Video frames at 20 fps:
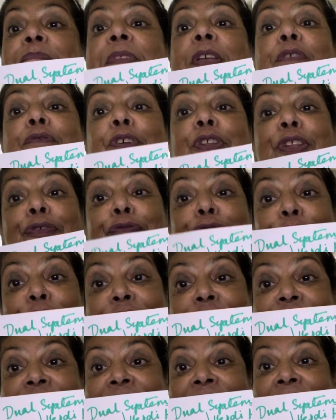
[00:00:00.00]
For the
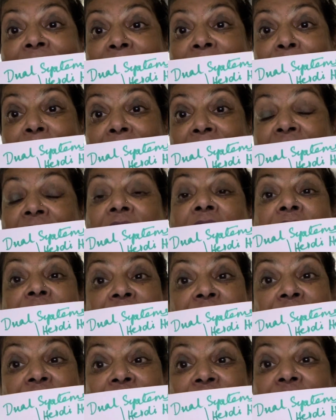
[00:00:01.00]
first time
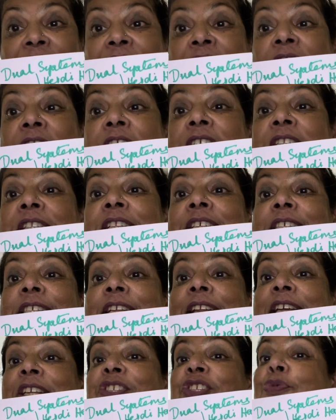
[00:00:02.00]
since I started this
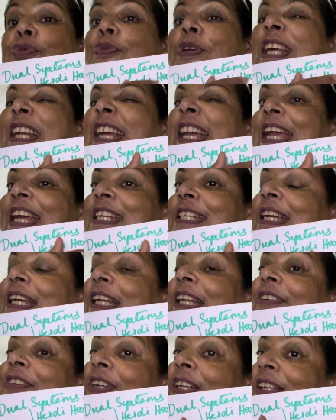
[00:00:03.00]
lecture, we are getting
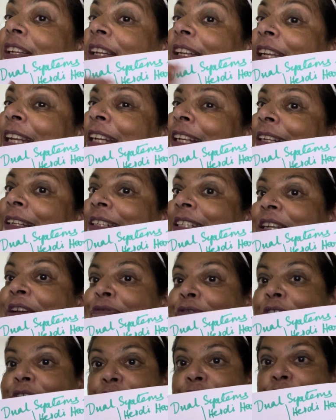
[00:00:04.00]
a little
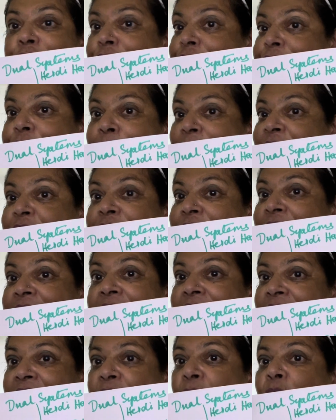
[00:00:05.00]
definition of
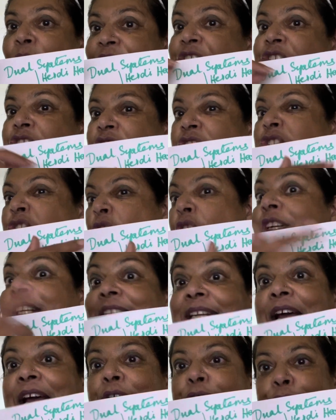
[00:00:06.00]
patriarchy, which is not
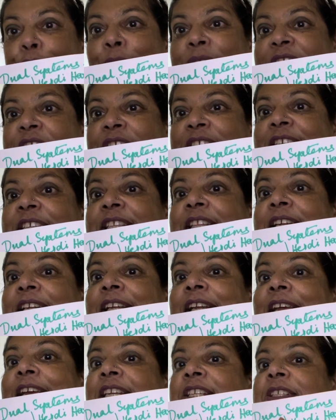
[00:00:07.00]
enough. We'll see that
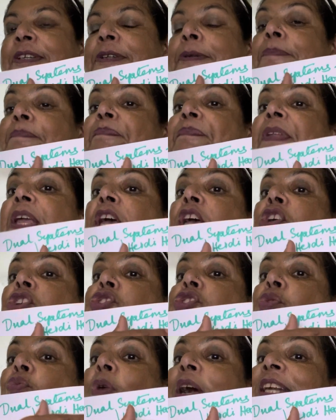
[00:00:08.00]
later.
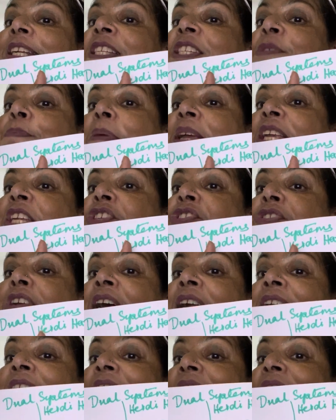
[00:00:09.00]
So what is
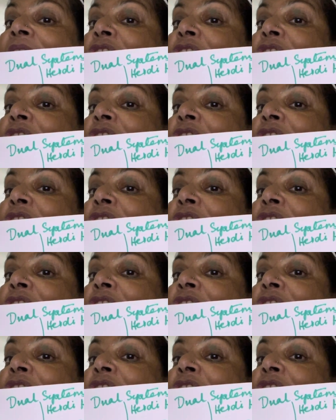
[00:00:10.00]
patriarchy?